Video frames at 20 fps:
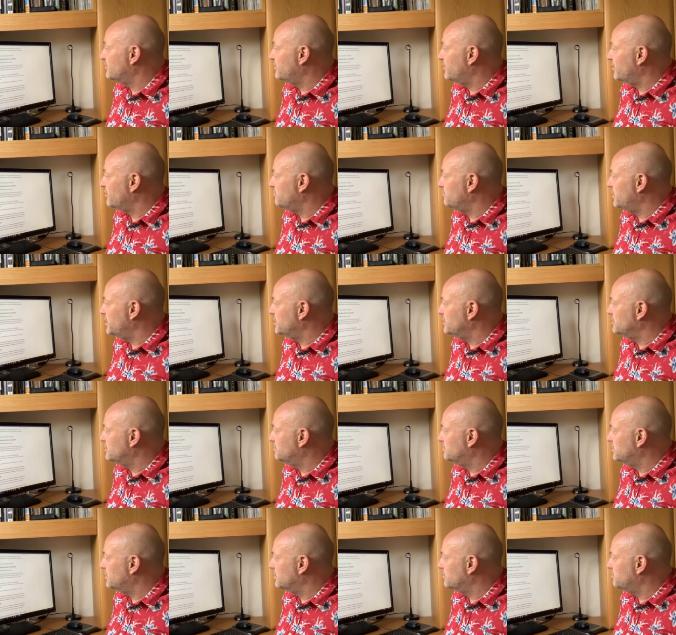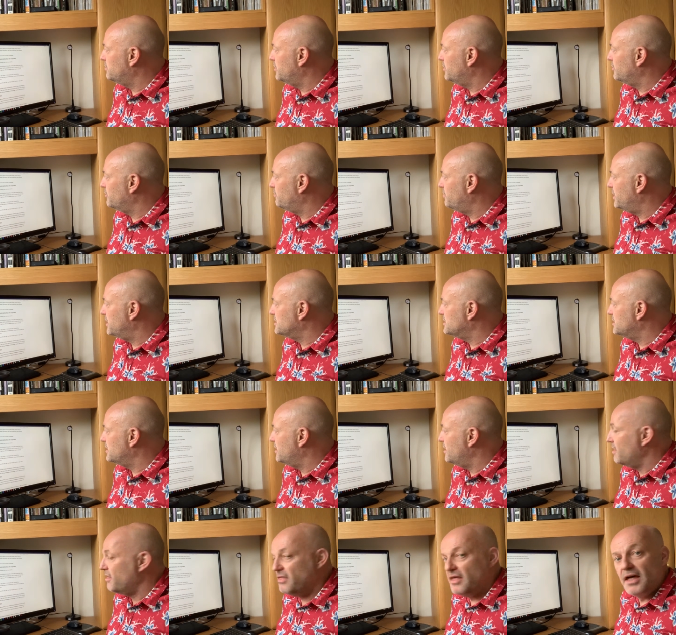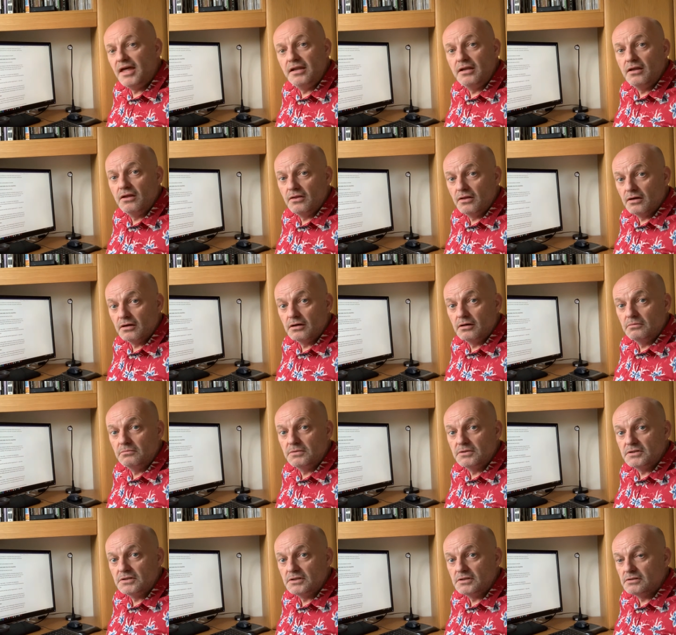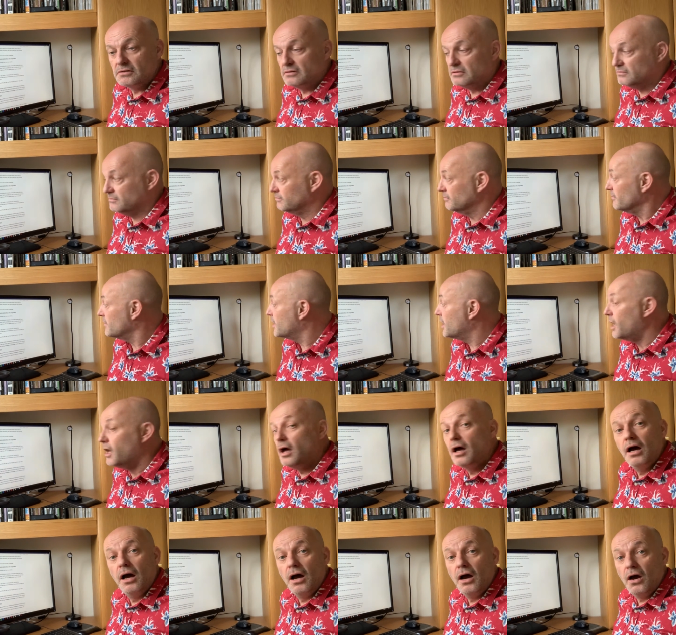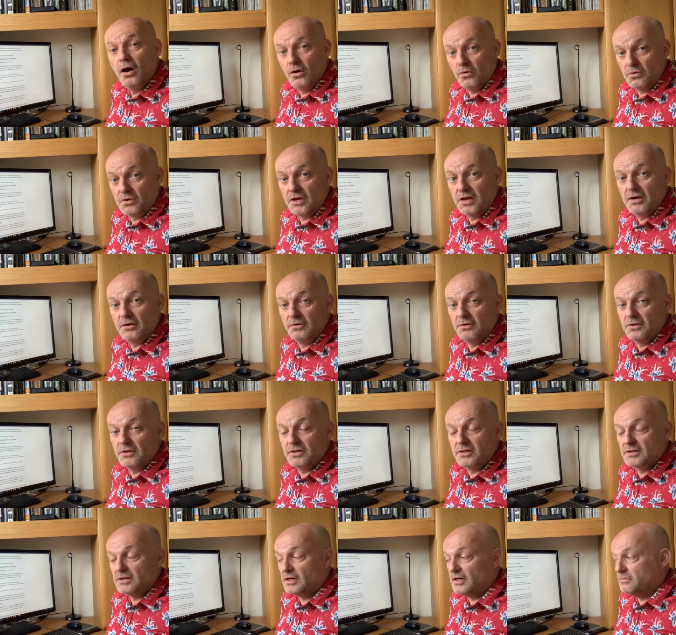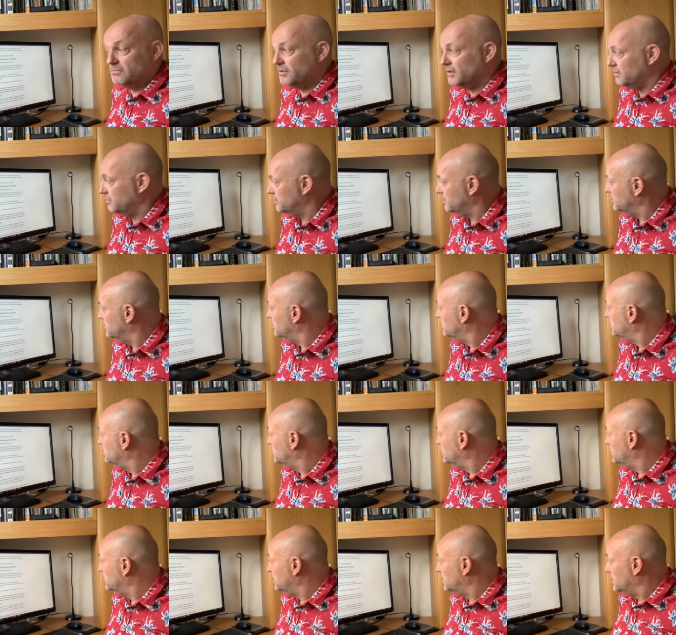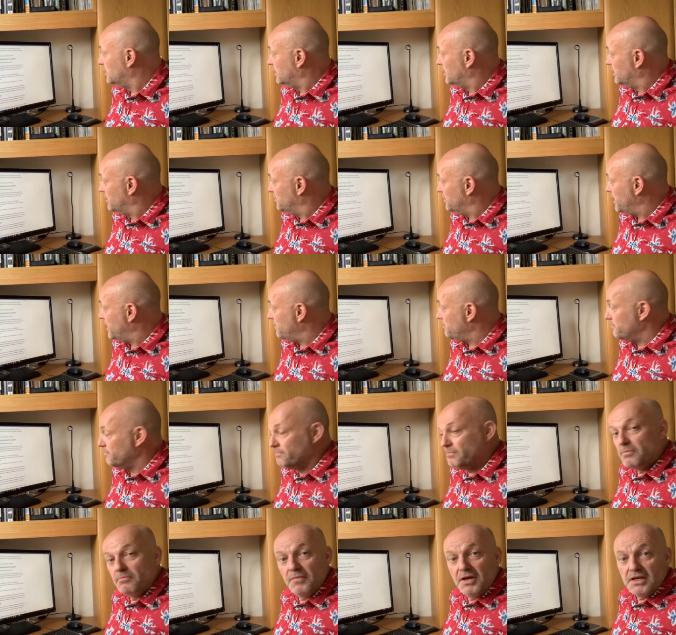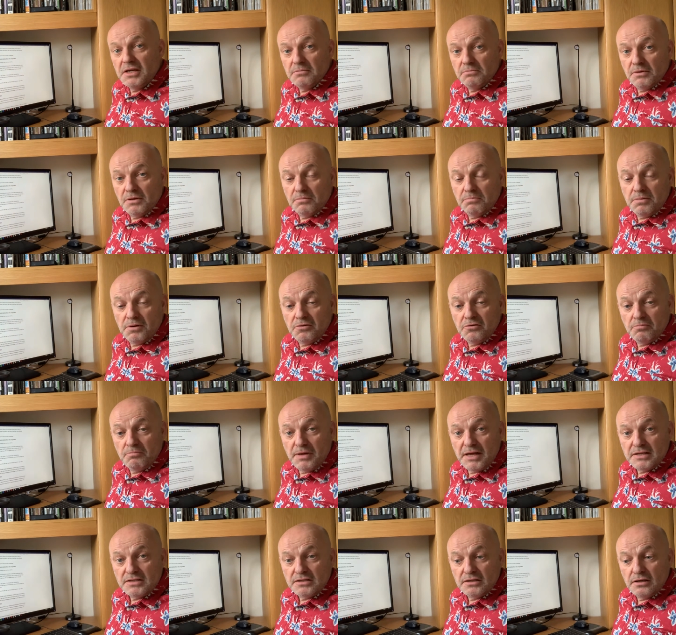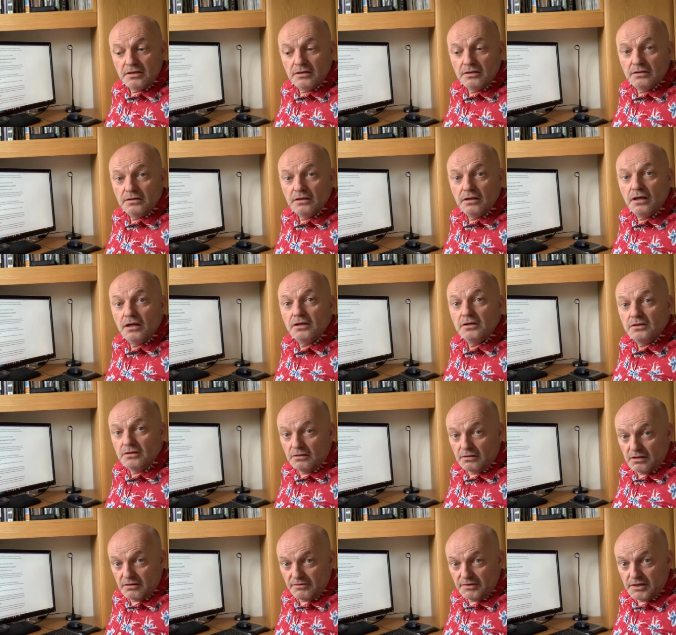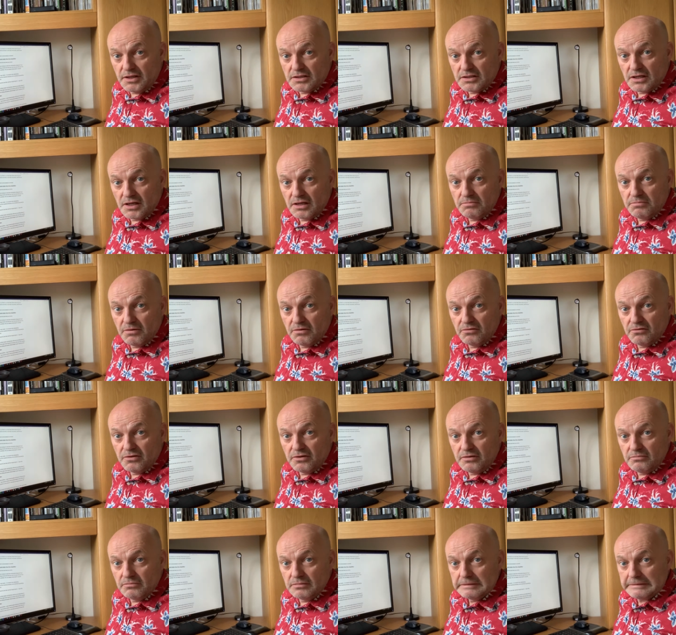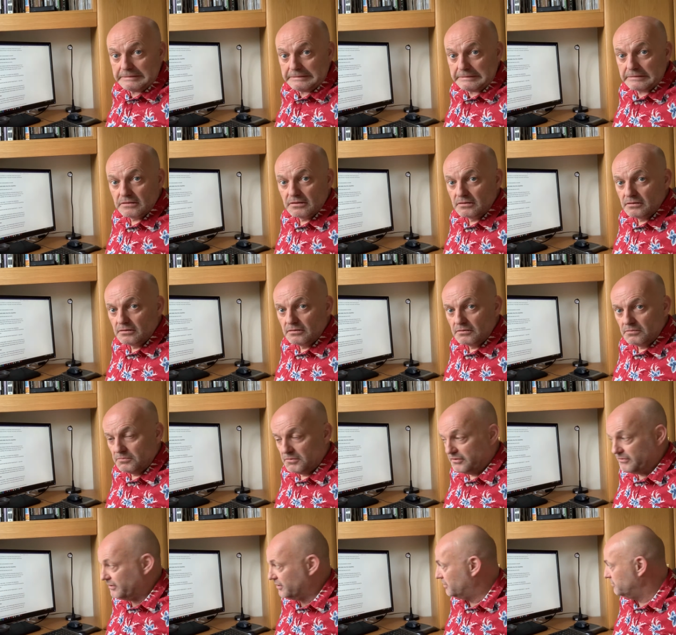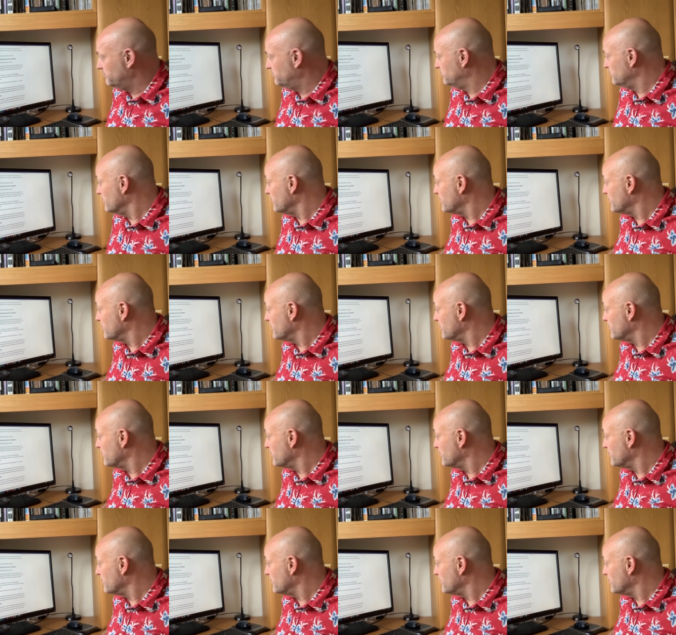says make your blog post better than the competition. Oh dear, another typo. Yeah, make your blog post better. Don't have any typos in them. Moving on.